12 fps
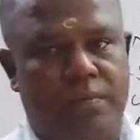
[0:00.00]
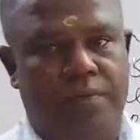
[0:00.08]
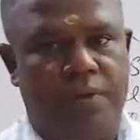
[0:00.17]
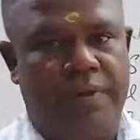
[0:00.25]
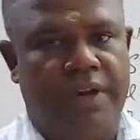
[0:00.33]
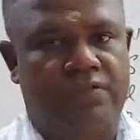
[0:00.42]

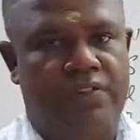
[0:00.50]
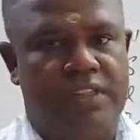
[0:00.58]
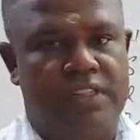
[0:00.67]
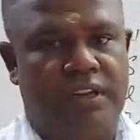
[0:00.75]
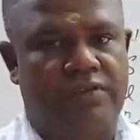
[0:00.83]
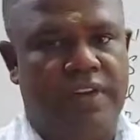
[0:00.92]
prepared
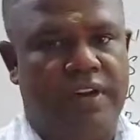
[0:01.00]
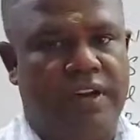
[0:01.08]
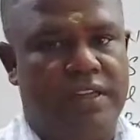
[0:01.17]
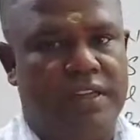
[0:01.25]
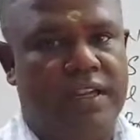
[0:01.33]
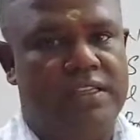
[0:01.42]
ferrous sulfate
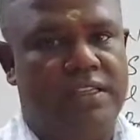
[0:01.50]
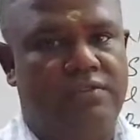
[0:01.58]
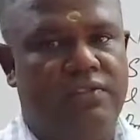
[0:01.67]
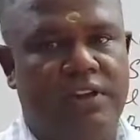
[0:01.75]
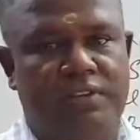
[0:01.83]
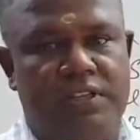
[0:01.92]
and then
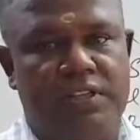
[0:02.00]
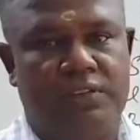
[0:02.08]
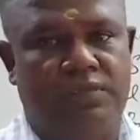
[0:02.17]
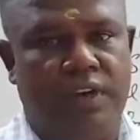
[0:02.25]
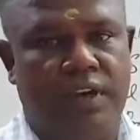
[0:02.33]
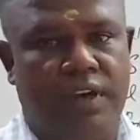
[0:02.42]
acidify with the
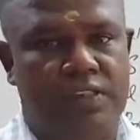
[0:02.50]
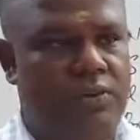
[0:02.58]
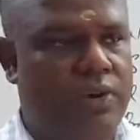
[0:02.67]
sulfuric acid.